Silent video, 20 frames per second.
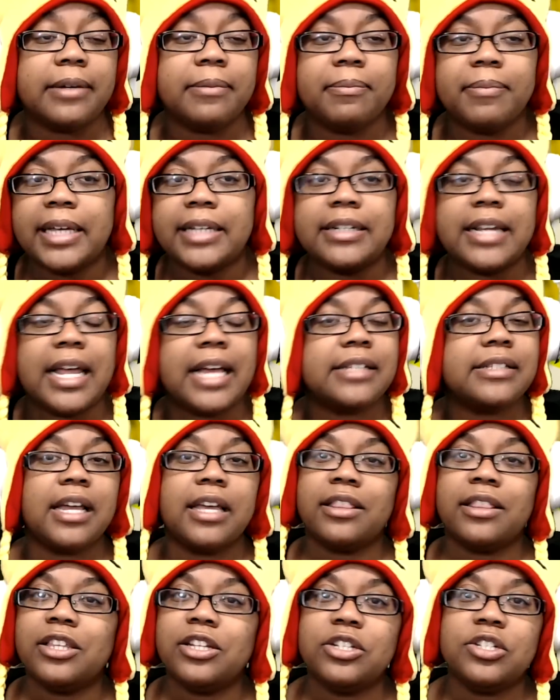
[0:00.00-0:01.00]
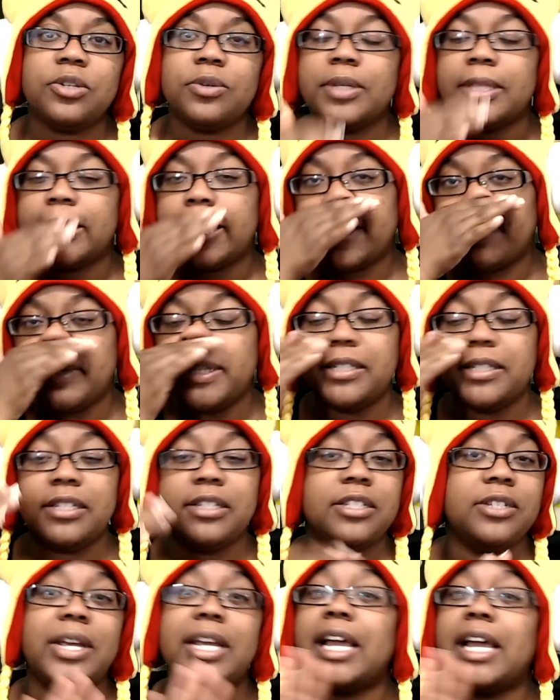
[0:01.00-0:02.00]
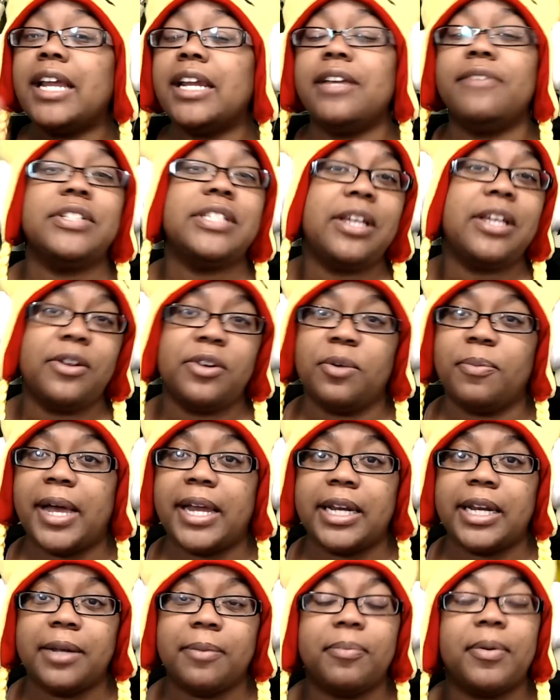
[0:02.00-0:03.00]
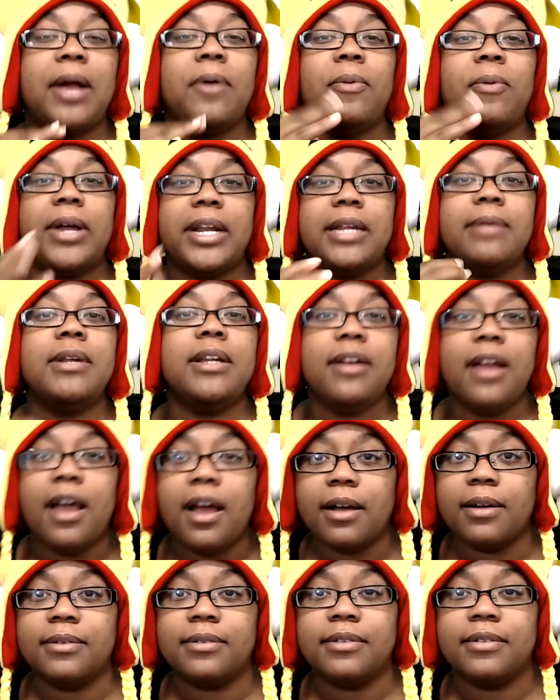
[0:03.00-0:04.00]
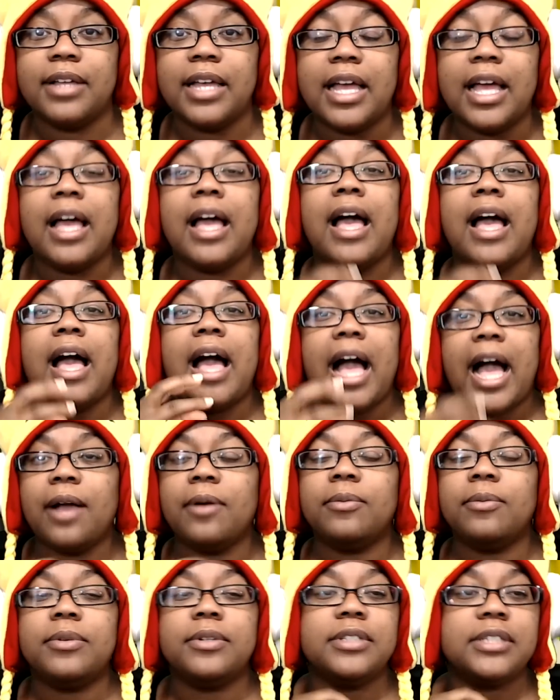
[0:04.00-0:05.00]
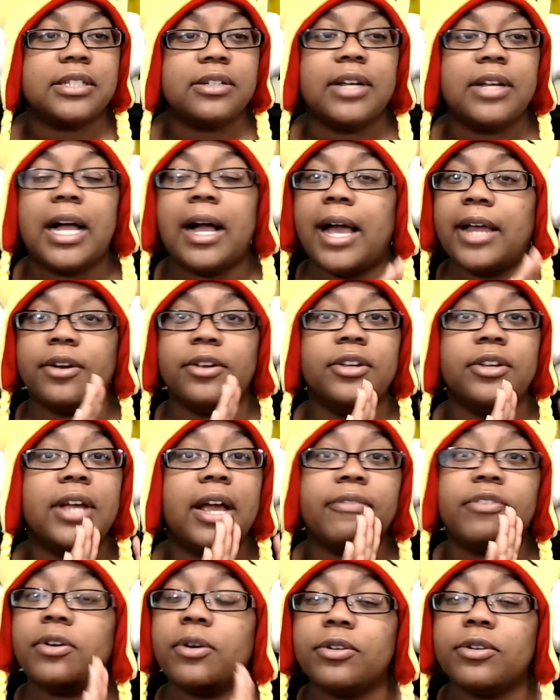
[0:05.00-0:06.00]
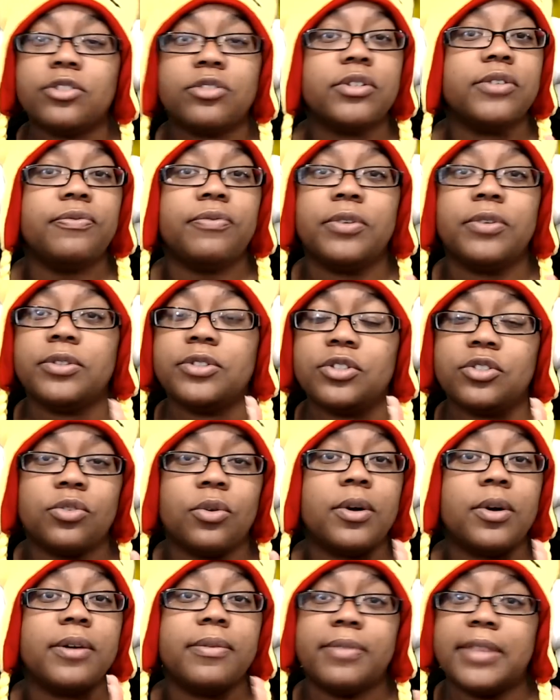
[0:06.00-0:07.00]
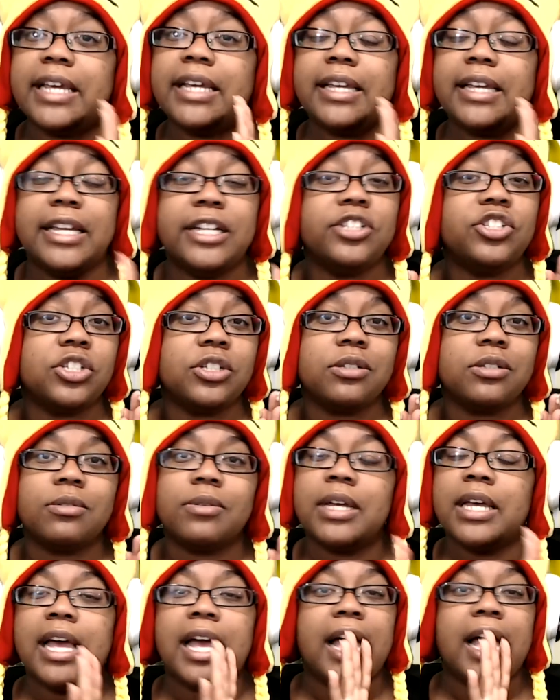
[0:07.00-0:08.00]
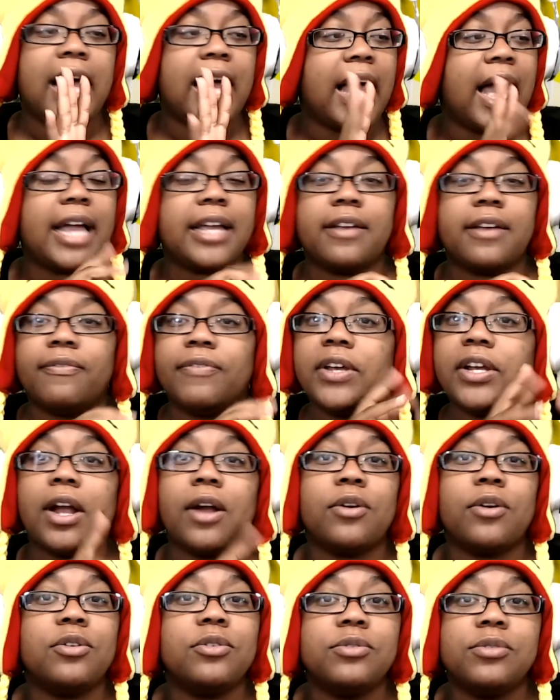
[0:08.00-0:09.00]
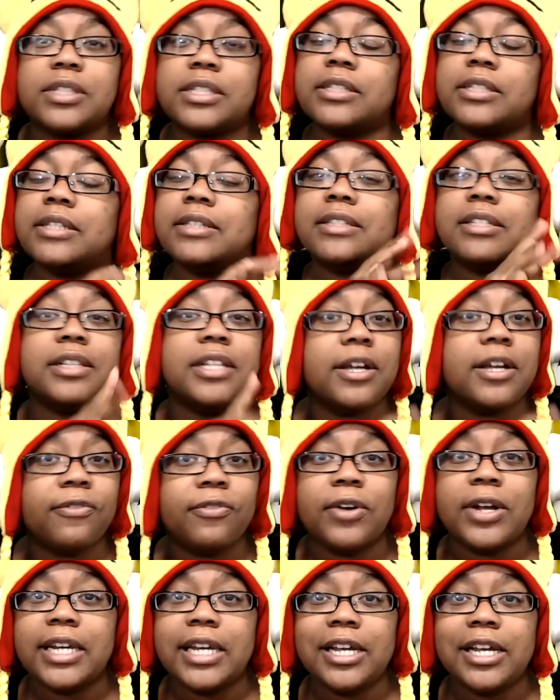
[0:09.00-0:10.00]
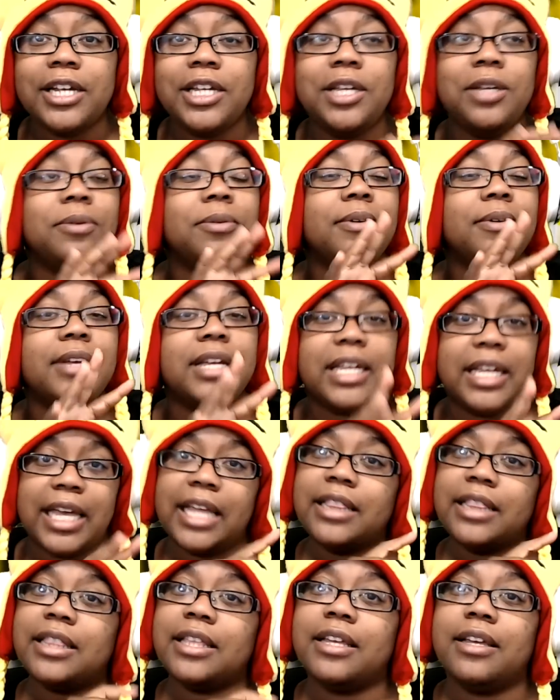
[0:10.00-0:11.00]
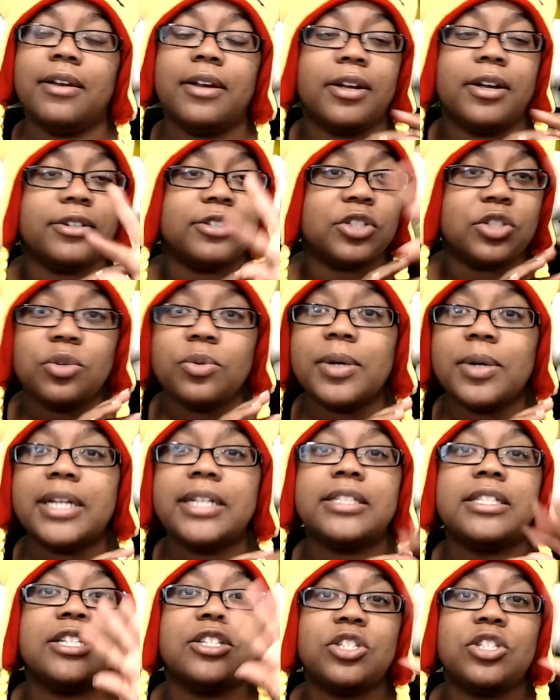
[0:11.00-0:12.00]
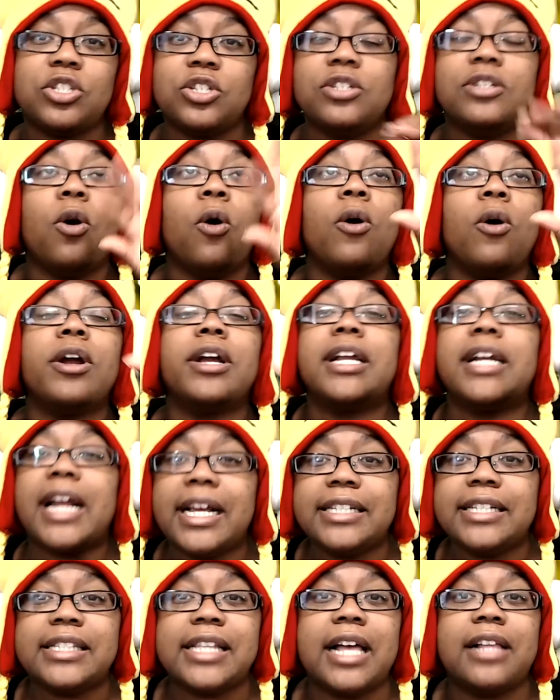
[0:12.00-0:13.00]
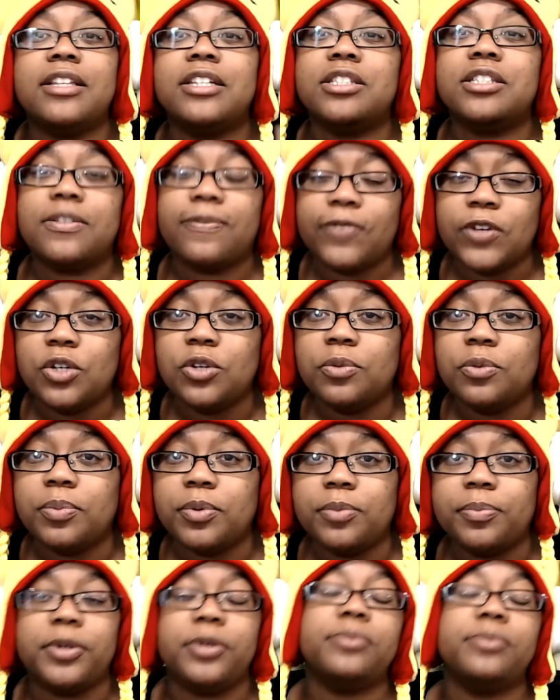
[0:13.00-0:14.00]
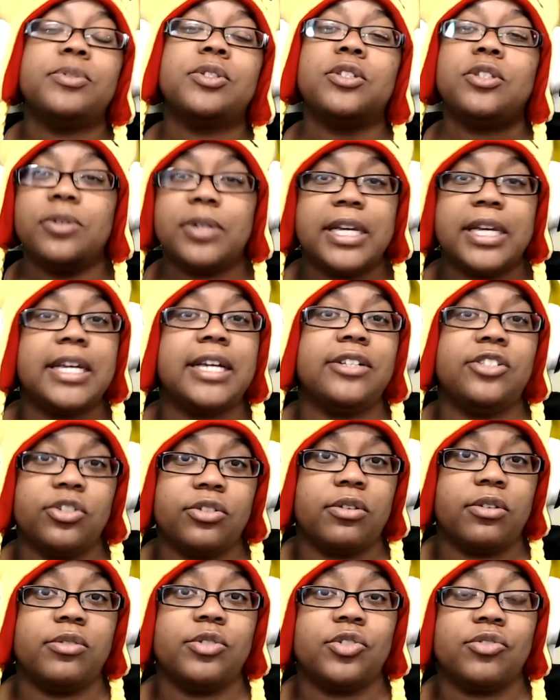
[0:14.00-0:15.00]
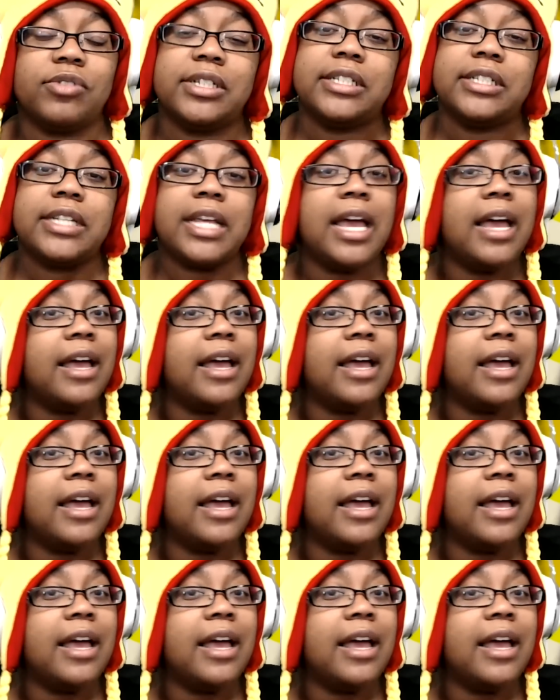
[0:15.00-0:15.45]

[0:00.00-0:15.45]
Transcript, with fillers: It has nothing to do with like business. You ain't got to even tell nobody, but I want him to know. I will still, I know you have your grocery store thing issue. I can figure out who's delivering near you. Get the or do what to organize that list for you, boo boop, so you can get your groceries.